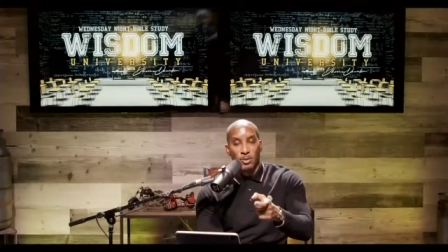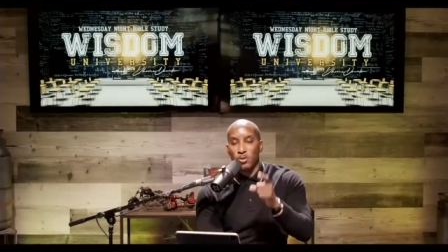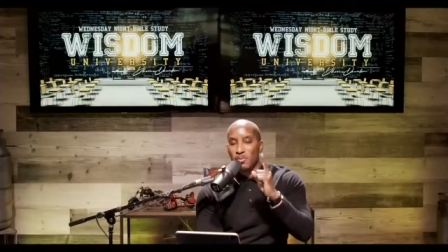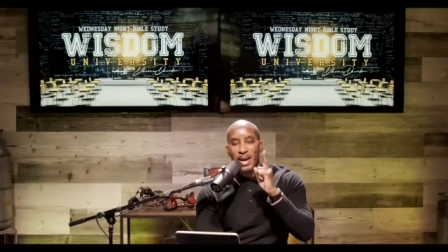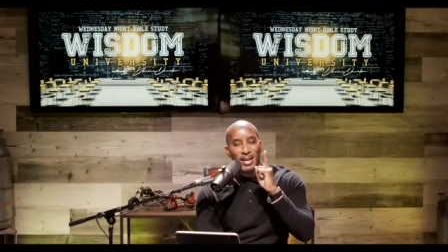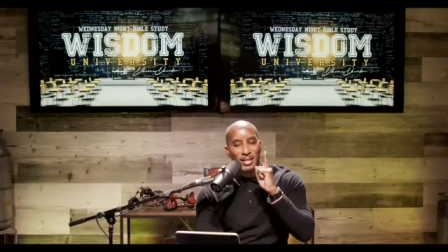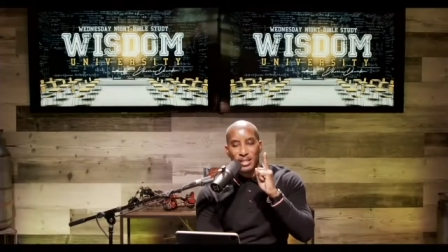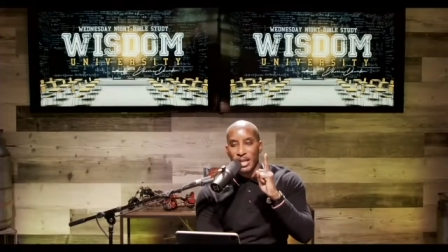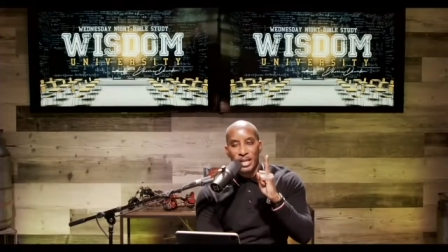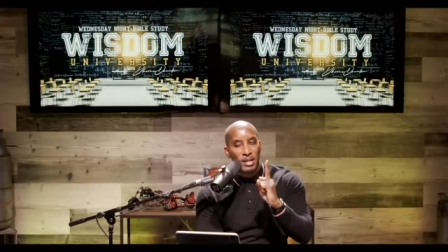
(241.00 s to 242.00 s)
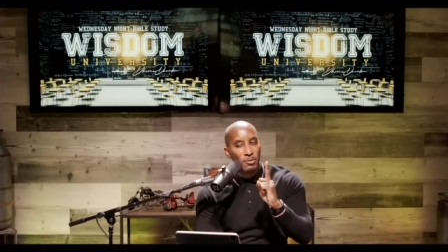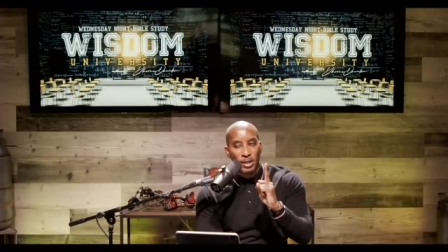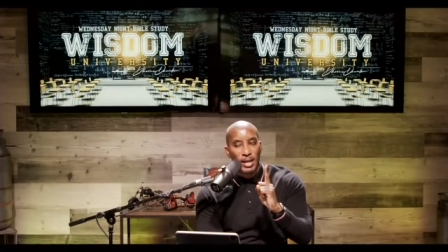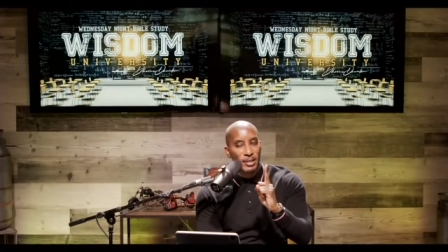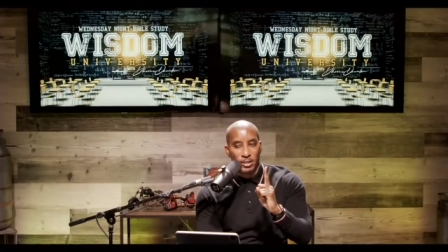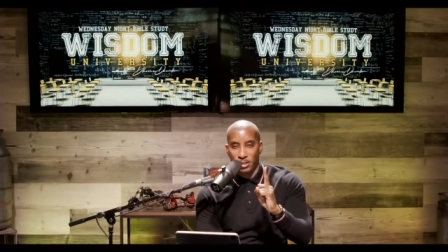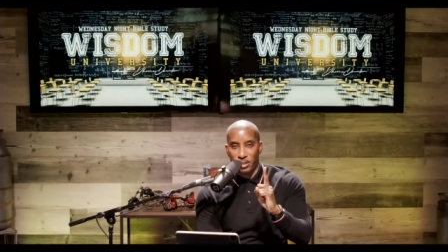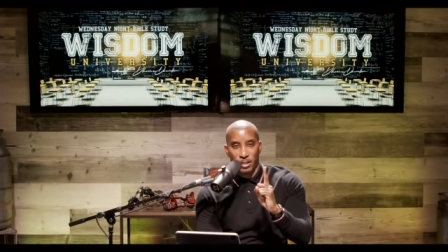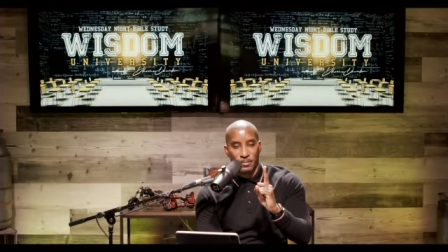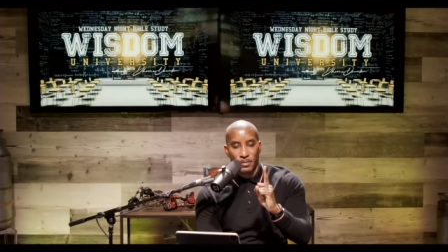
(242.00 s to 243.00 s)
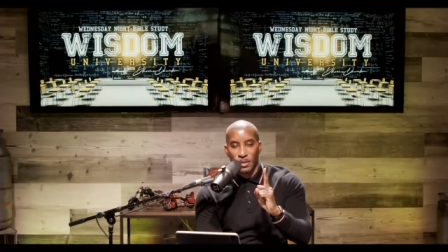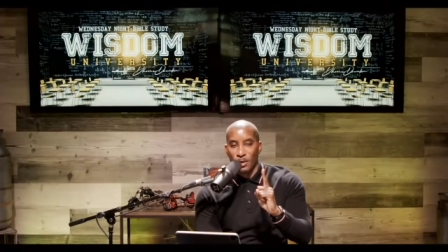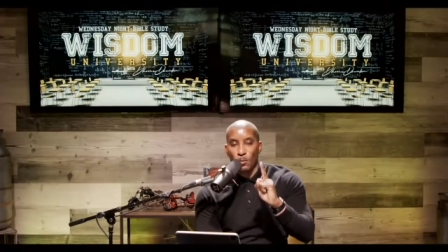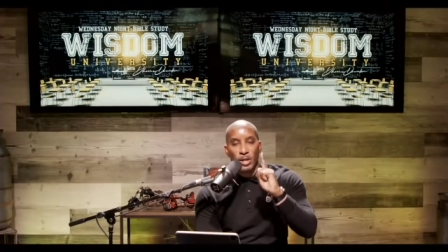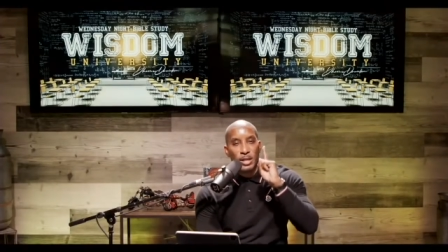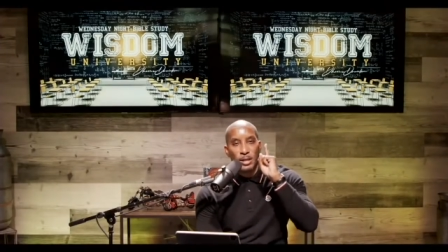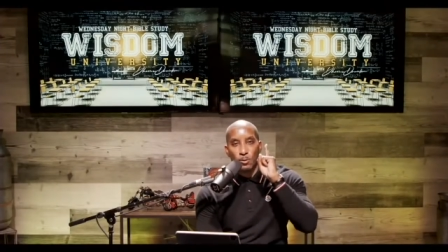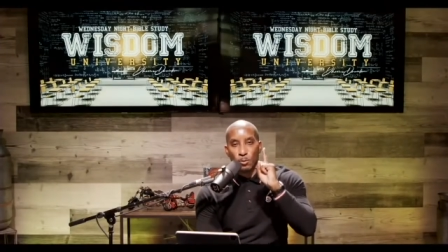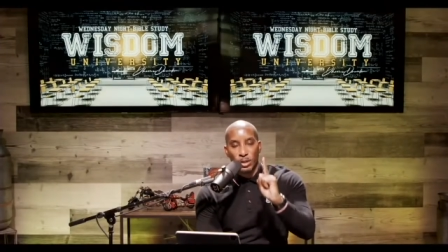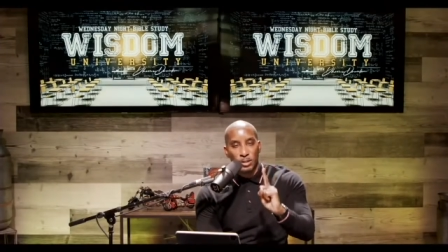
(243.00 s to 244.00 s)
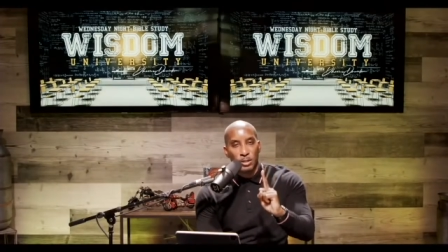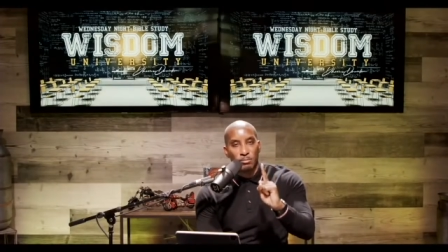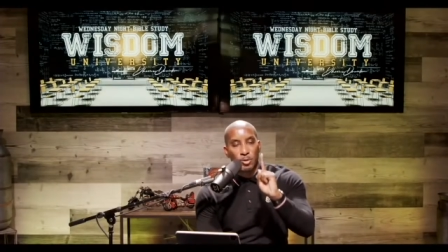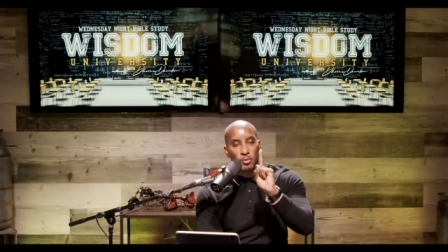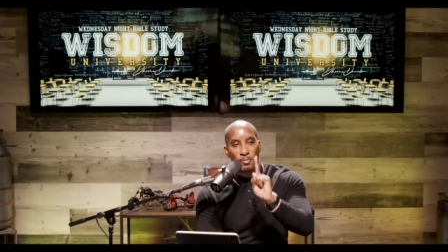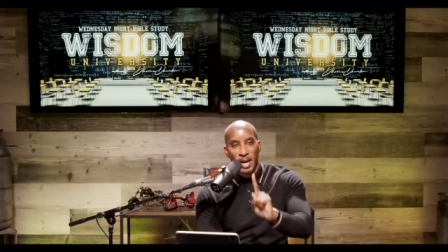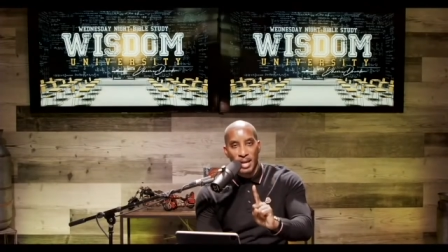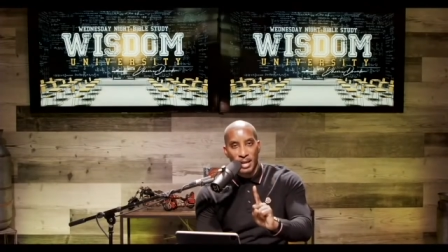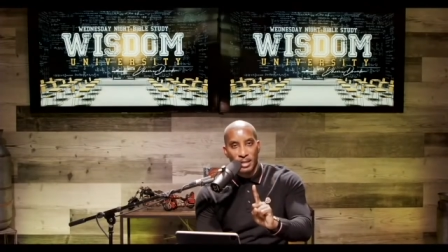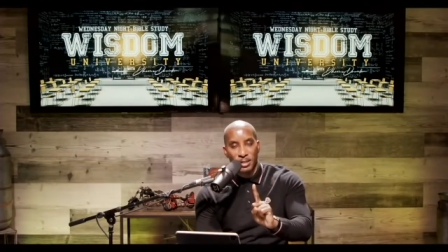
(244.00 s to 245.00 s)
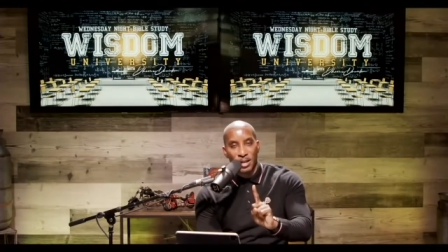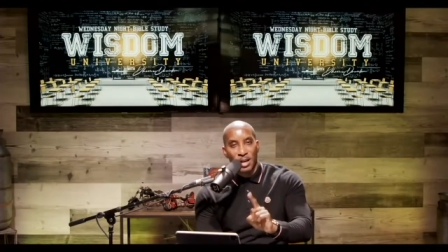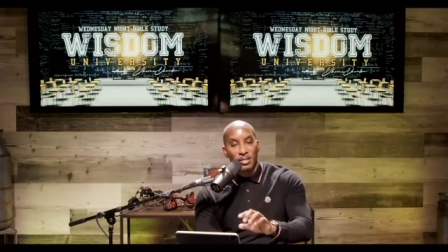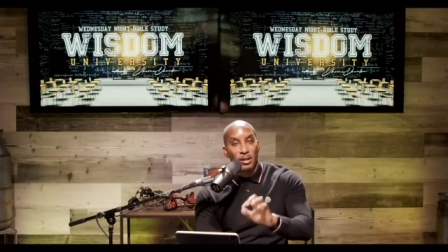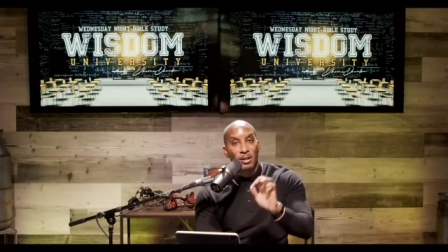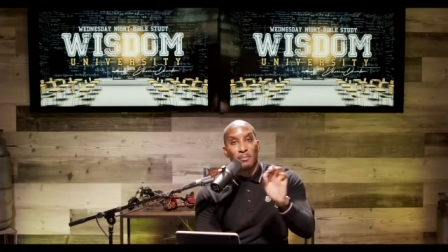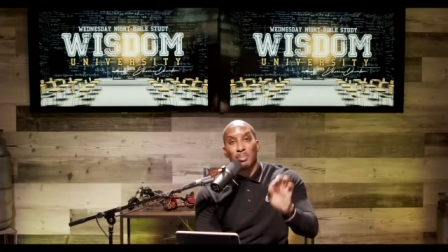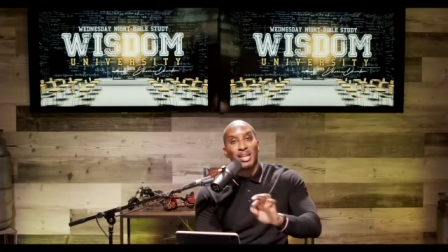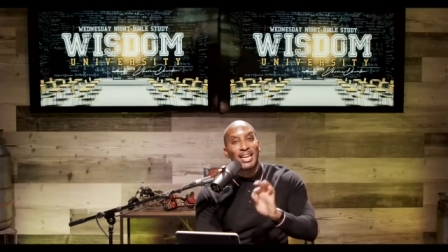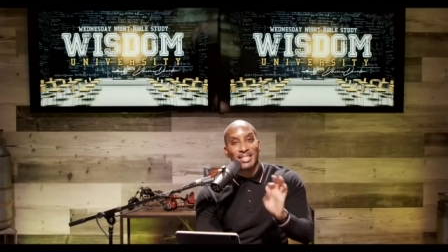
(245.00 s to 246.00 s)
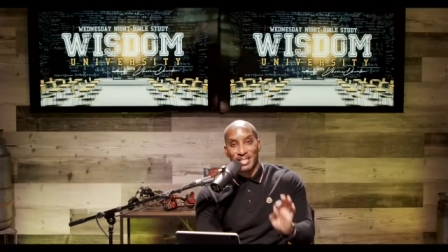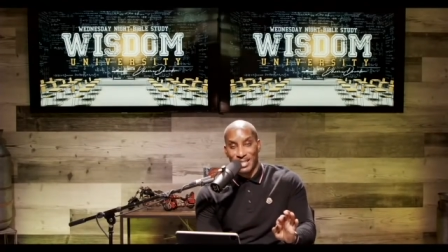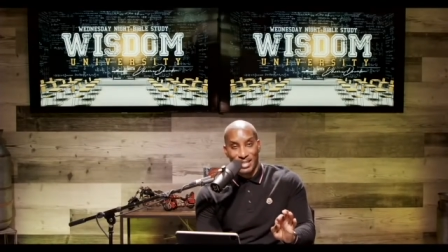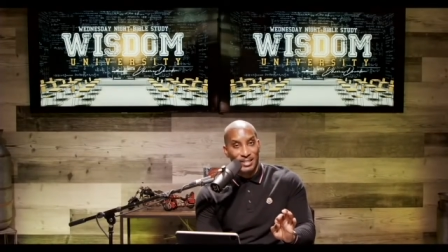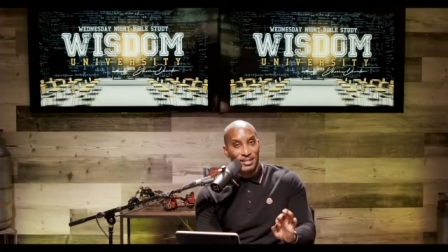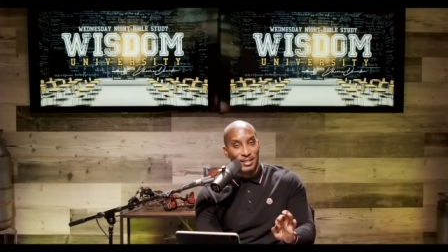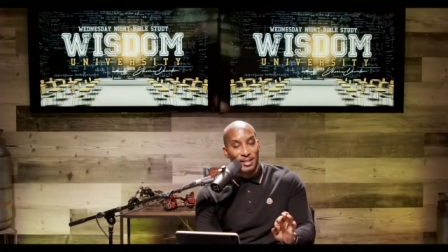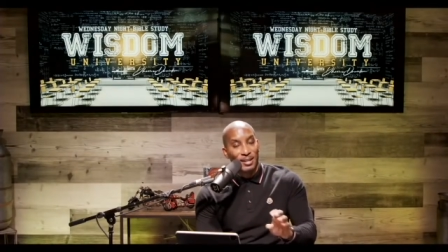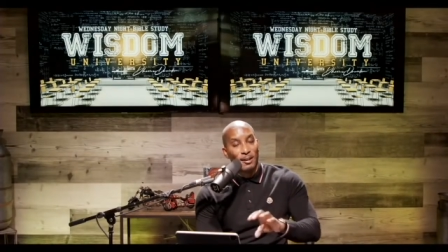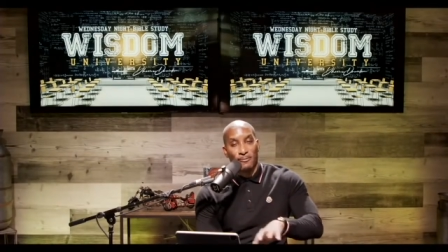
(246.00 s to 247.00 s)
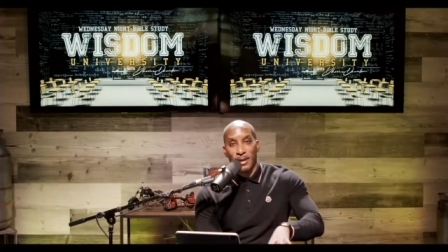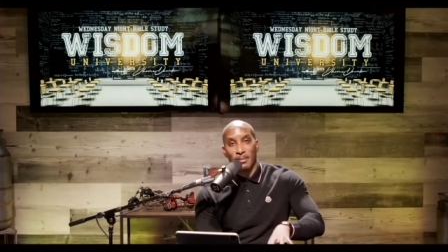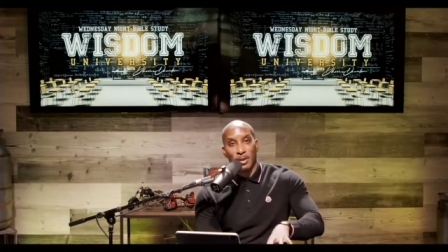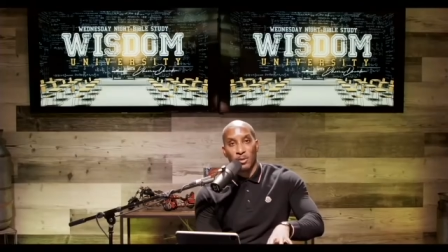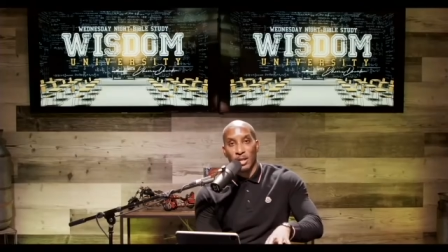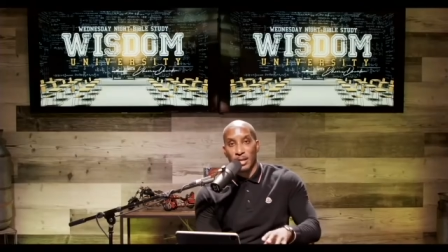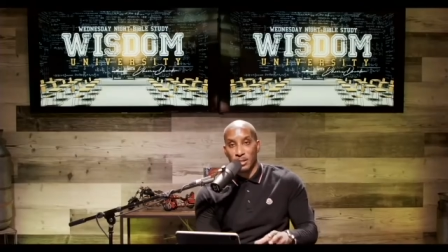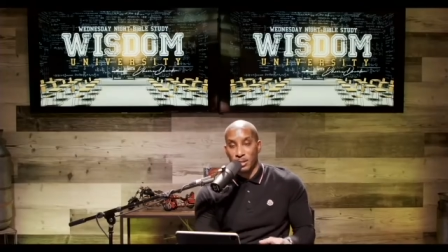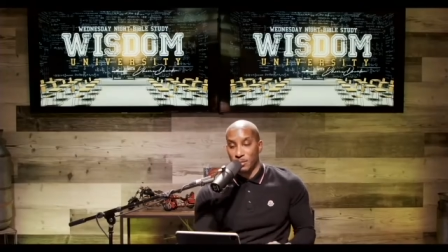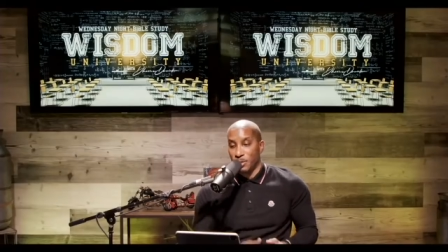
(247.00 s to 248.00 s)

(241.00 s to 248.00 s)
to manage any relationship, we need wisdom to manage the complexities of family relationships.